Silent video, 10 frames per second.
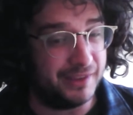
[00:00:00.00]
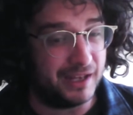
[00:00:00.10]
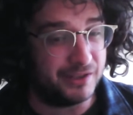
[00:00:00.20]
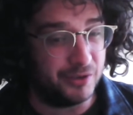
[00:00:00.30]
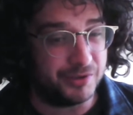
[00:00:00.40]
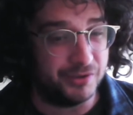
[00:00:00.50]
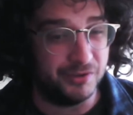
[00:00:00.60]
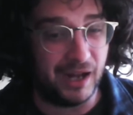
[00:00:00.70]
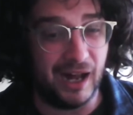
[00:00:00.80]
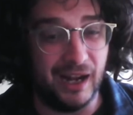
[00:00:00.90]
that as an
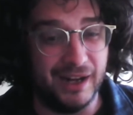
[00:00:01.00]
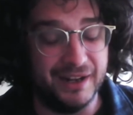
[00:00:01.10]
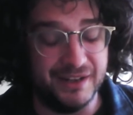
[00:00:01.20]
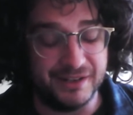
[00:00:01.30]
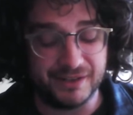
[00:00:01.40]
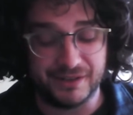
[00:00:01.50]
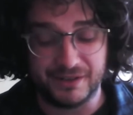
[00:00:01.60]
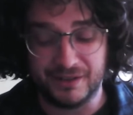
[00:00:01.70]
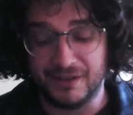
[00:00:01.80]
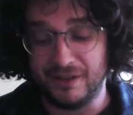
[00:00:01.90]
optional and
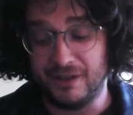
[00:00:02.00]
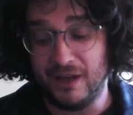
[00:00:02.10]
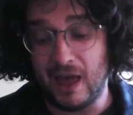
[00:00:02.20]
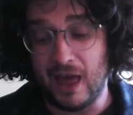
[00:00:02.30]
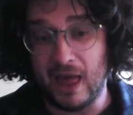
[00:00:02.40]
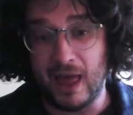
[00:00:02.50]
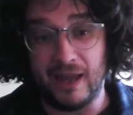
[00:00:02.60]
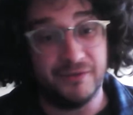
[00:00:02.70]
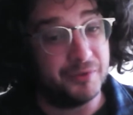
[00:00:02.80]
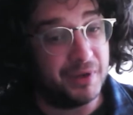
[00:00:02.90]
uh,
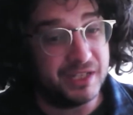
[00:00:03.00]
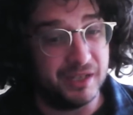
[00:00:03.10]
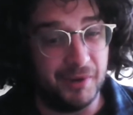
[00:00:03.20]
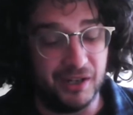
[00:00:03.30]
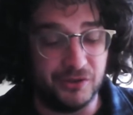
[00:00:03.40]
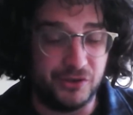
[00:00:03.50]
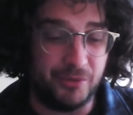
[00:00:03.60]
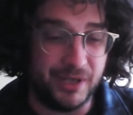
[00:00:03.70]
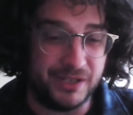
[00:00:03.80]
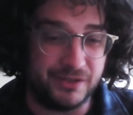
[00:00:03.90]
information about your job
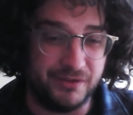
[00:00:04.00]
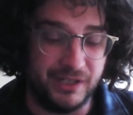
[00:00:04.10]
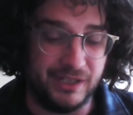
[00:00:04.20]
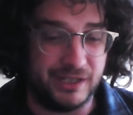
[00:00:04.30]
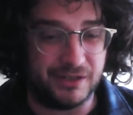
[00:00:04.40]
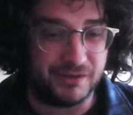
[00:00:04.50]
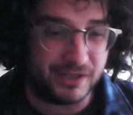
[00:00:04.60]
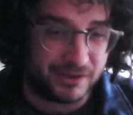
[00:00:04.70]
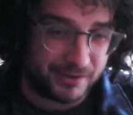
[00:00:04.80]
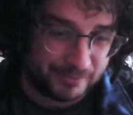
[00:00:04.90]
history, etc., etc.